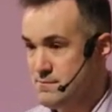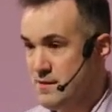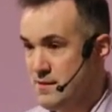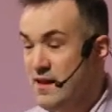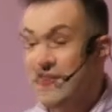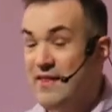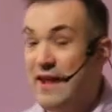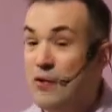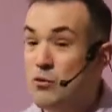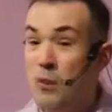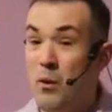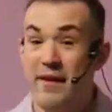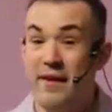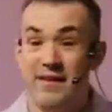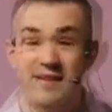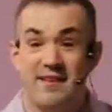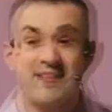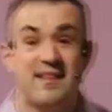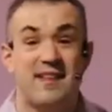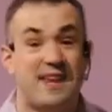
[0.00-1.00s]
That's why
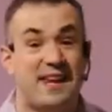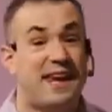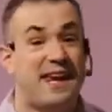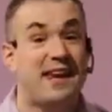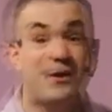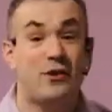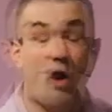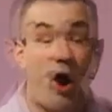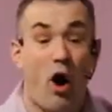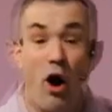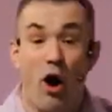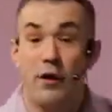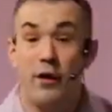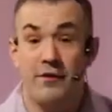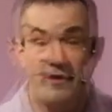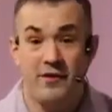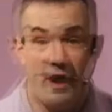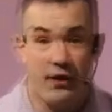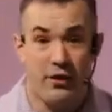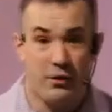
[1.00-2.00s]
this is the key to all of
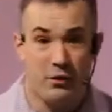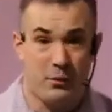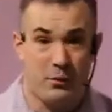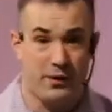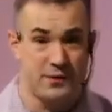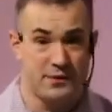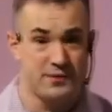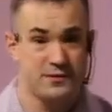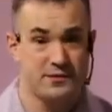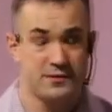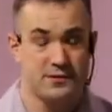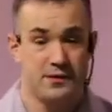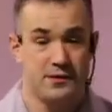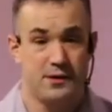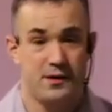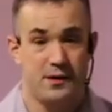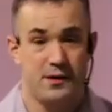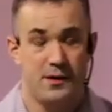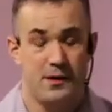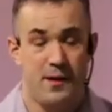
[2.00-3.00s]
the other ones.
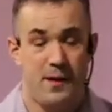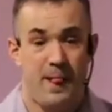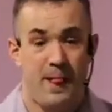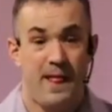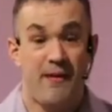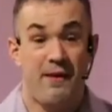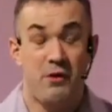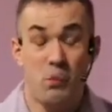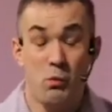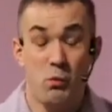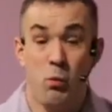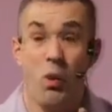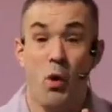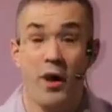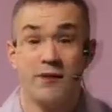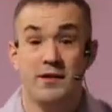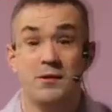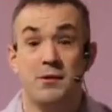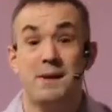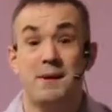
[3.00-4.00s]
If you
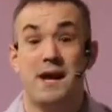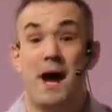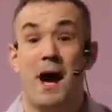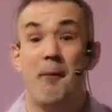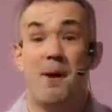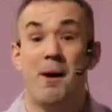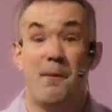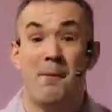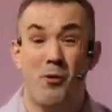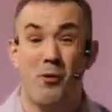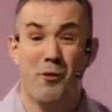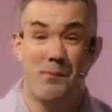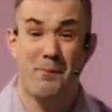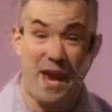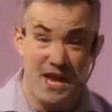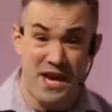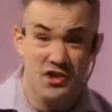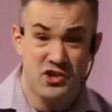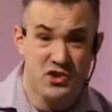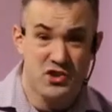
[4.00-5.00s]
want to become a more
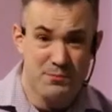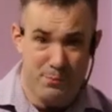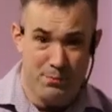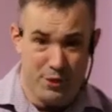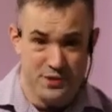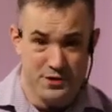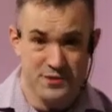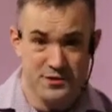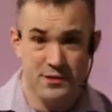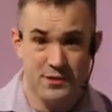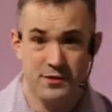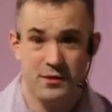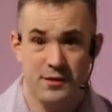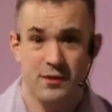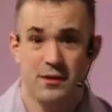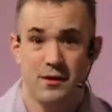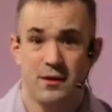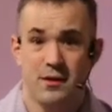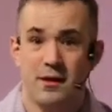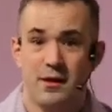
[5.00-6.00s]
patient person,
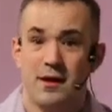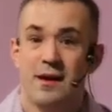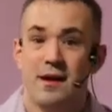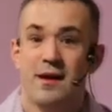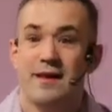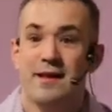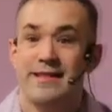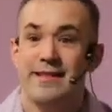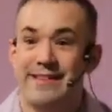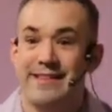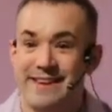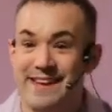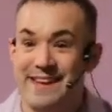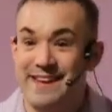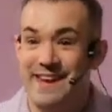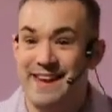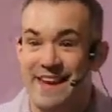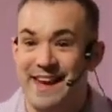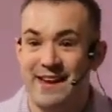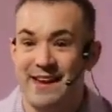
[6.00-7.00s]
lean
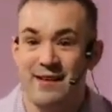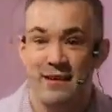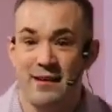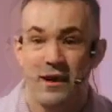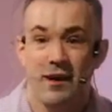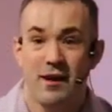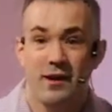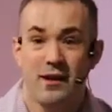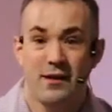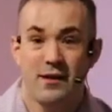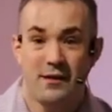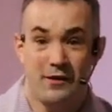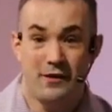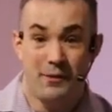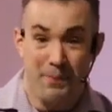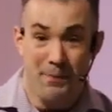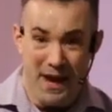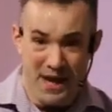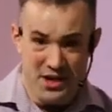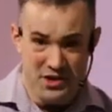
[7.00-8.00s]
in to
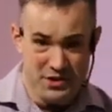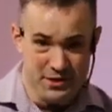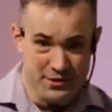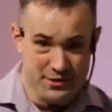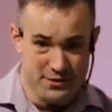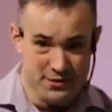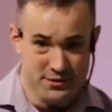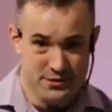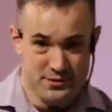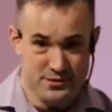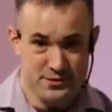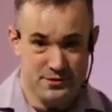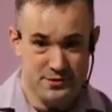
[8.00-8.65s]
patience.